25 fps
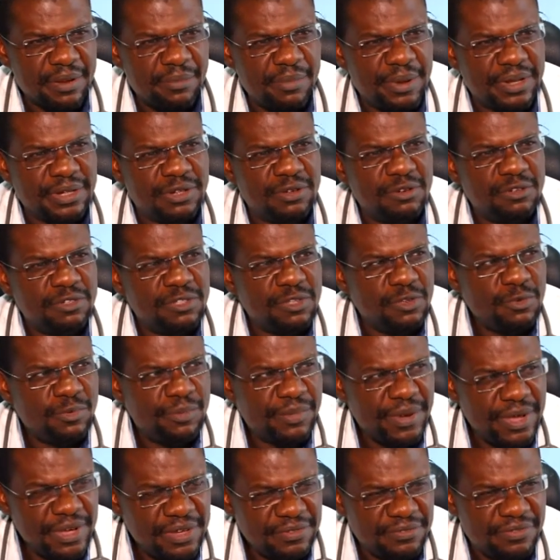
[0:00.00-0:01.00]
but also you
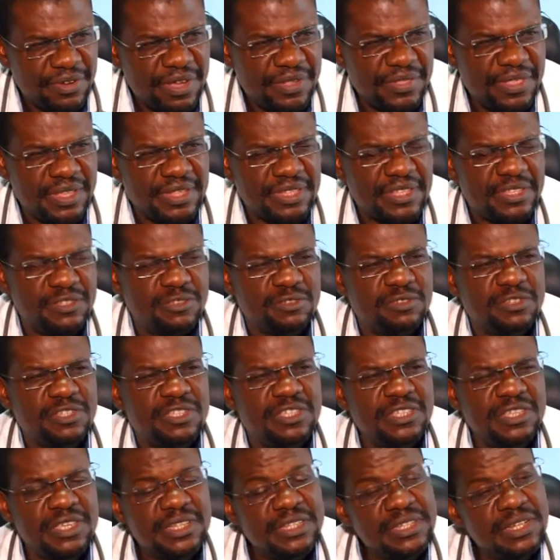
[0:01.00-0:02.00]
might find that it's
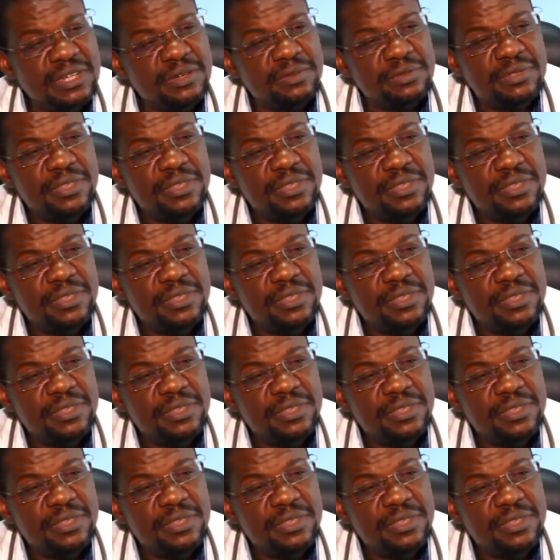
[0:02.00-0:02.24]
associated